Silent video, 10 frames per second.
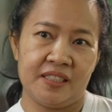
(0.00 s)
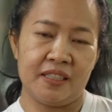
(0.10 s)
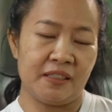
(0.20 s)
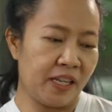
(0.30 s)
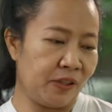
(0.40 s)

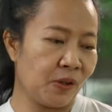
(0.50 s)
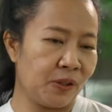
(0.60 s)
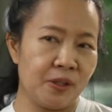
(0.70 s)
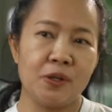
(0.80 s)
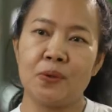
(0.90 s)
They
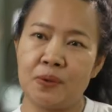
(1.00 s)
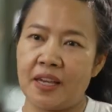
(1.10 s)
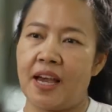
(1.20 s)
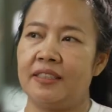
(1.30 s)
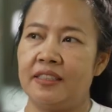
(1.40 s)
don't
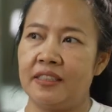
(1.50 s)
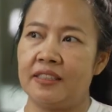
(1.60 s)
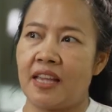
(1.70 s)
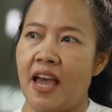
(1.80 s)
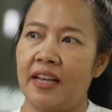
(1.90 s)
look at
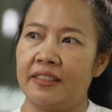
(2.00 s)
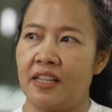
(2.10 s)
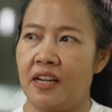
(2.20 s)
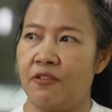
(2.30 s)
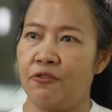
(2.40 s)
it as
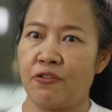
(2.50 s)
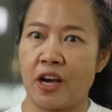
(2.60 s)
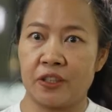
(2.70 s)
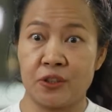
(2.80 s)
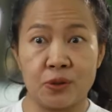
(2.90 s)
a
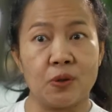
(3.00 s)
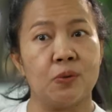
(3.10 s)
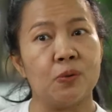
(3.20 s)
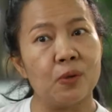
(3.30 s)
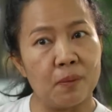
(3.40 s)

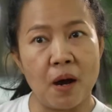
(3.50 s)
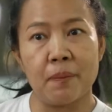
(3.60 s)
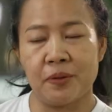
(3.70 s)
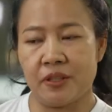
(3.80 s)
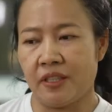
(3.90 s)
functional
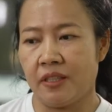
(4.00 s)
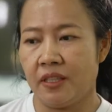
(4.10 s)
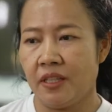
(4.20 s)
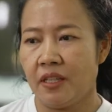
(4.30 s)
property.